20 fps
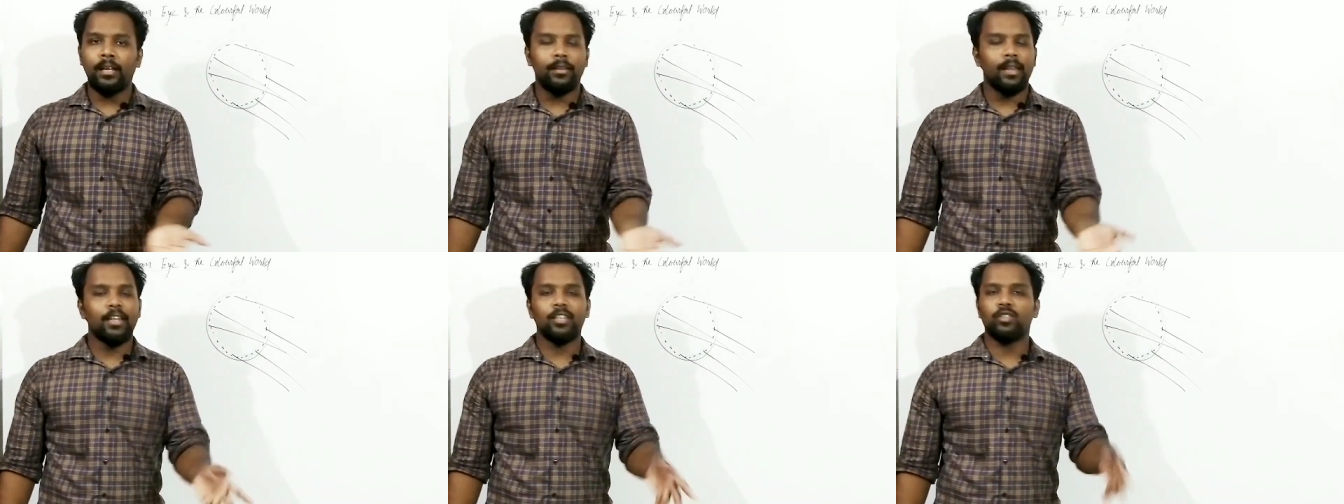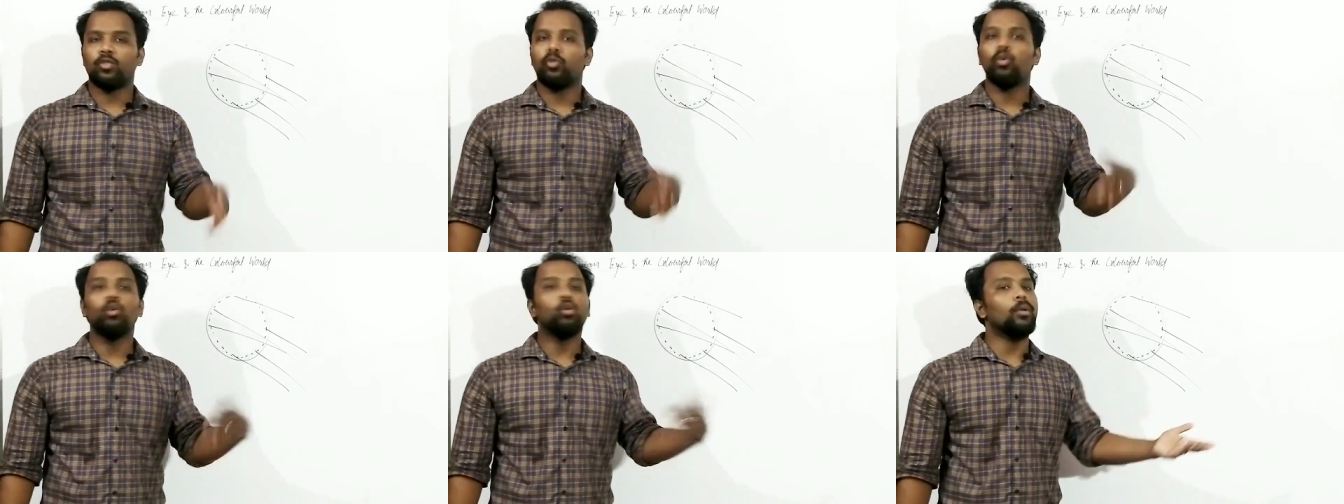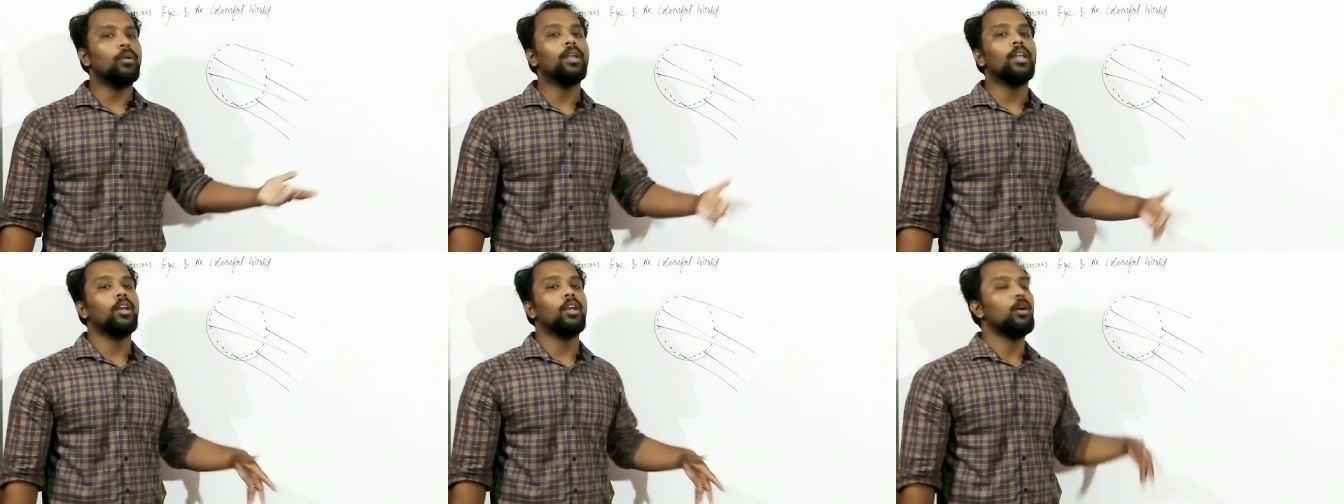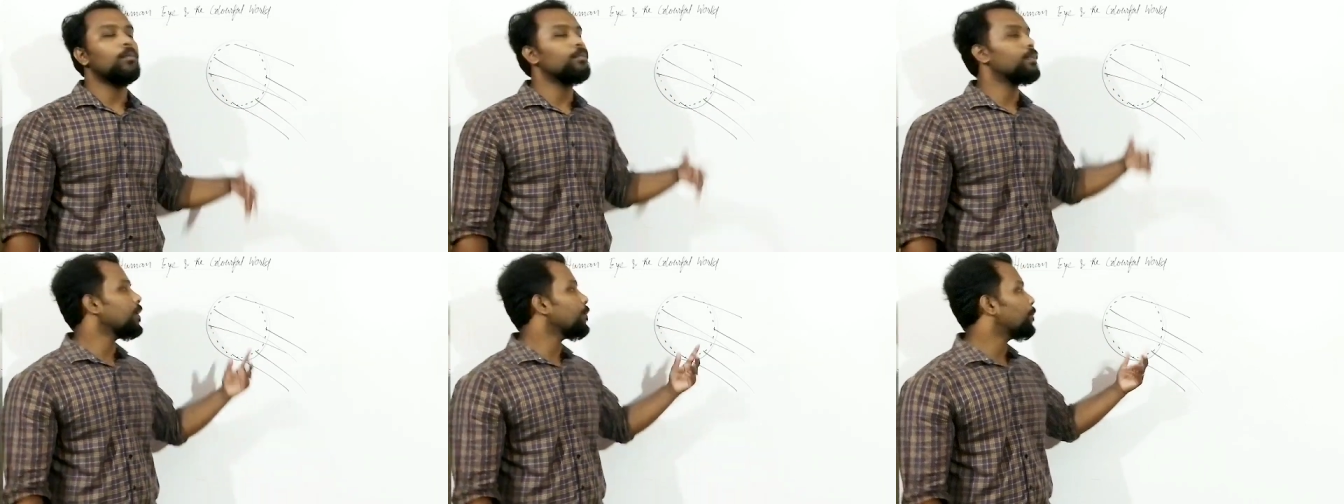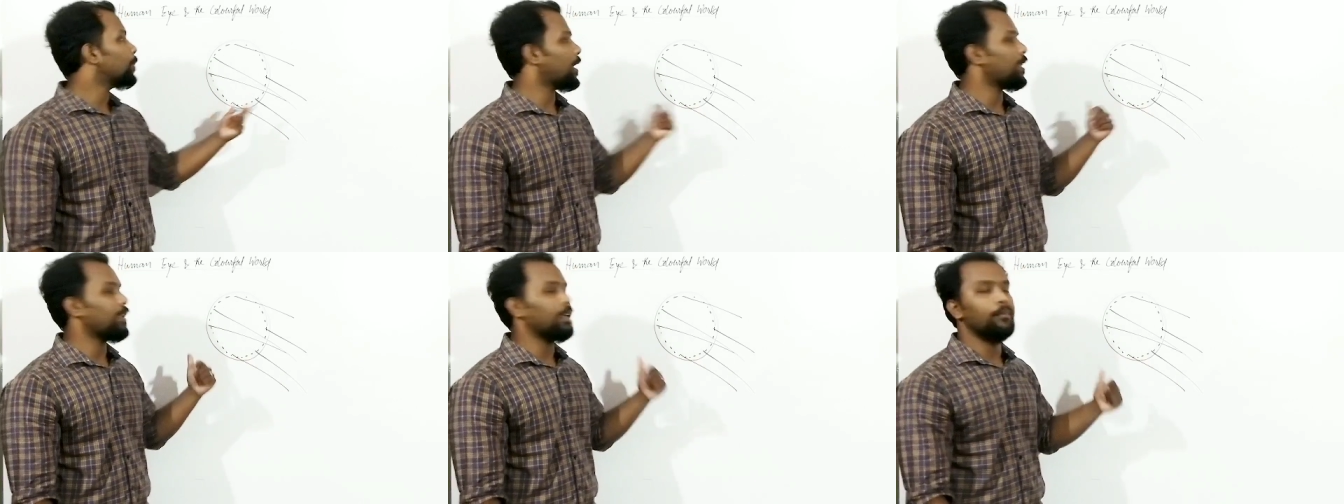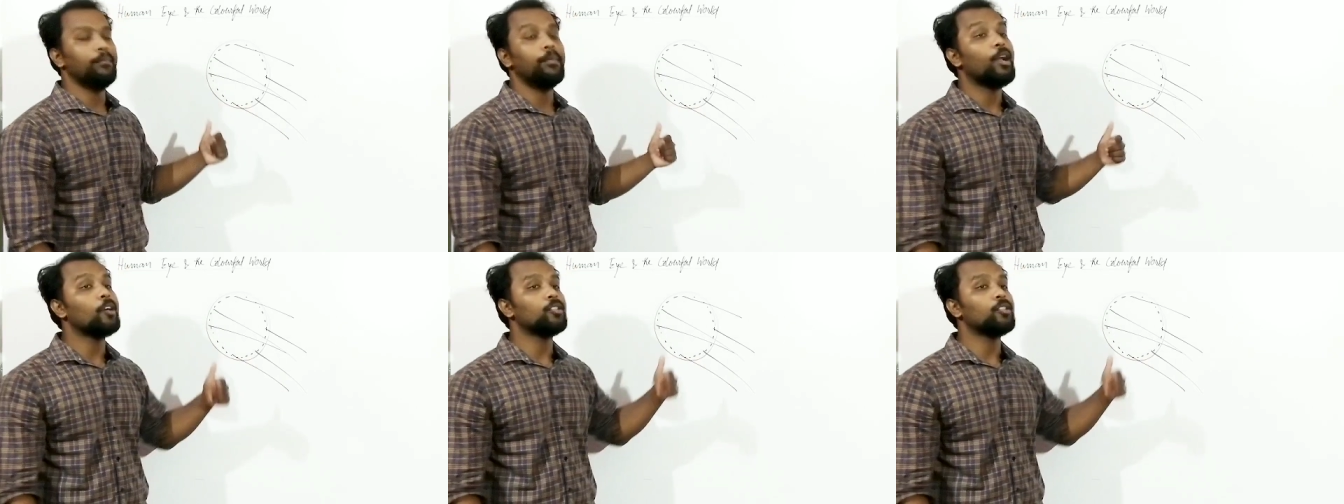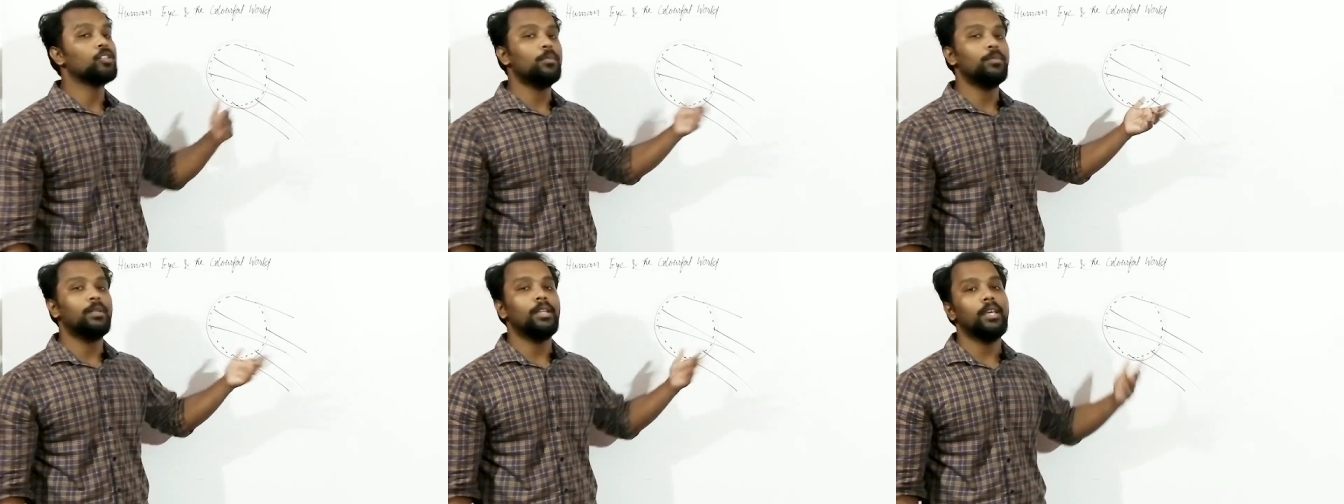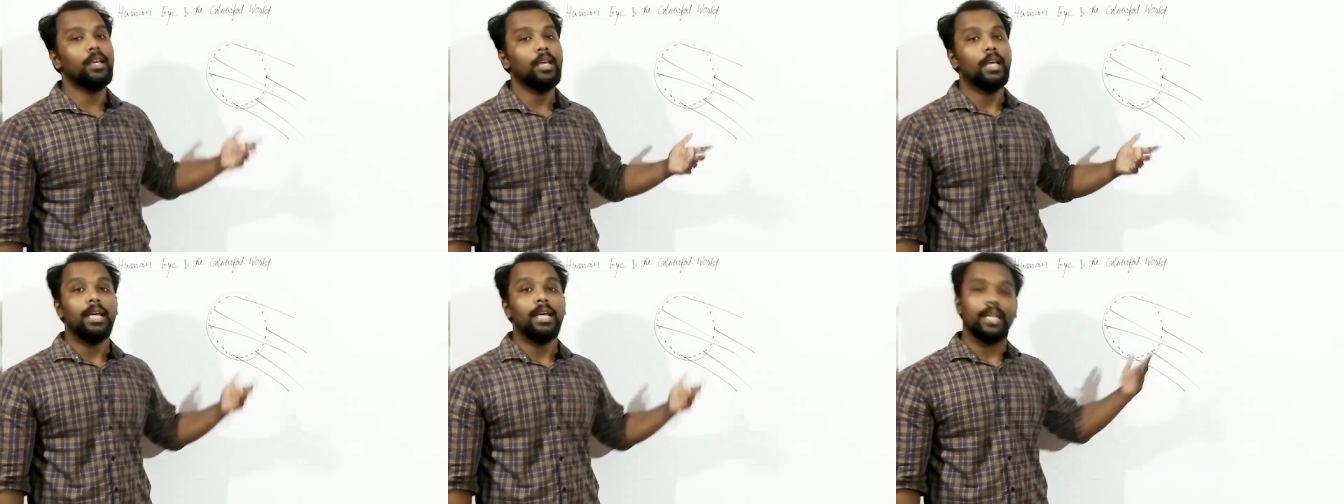there is no twinkling of the planet because of the